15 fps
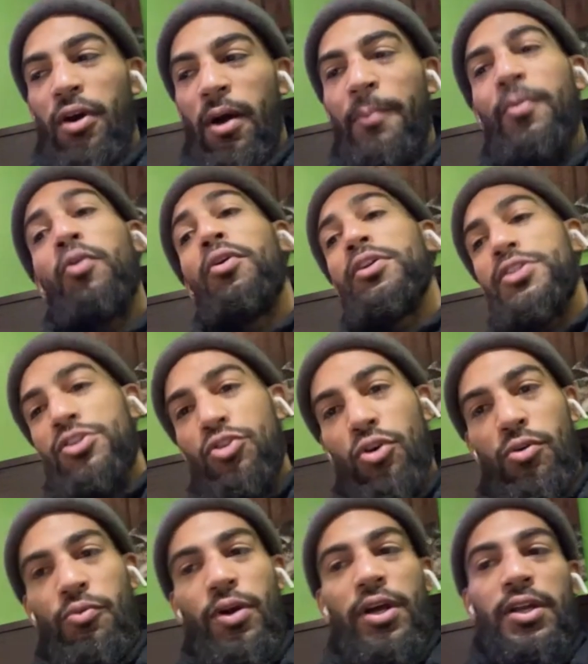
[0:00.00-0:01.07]
I'm going to
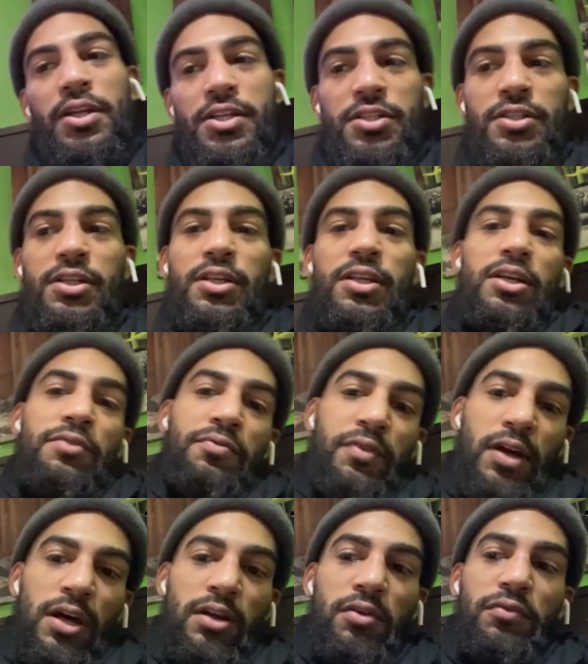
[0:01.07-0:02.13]
Norway initially, and then
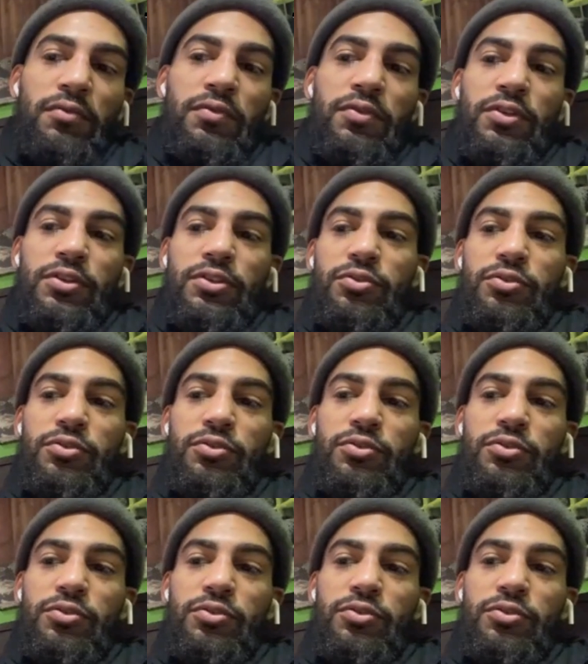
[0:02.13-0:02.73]
flying over to